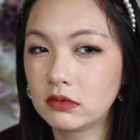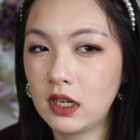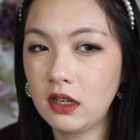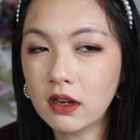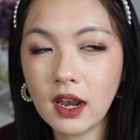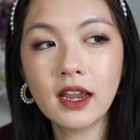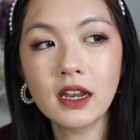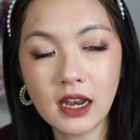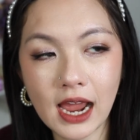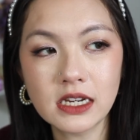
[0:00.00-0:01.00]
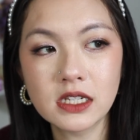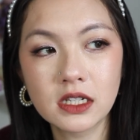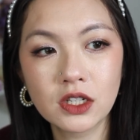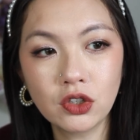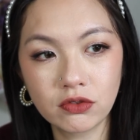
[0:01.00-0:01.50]
It looks like a
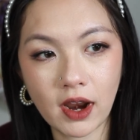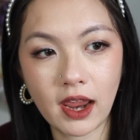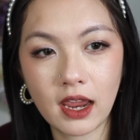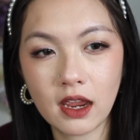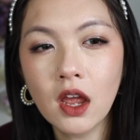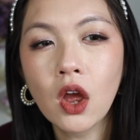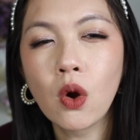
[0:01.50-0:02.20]
lighter grey,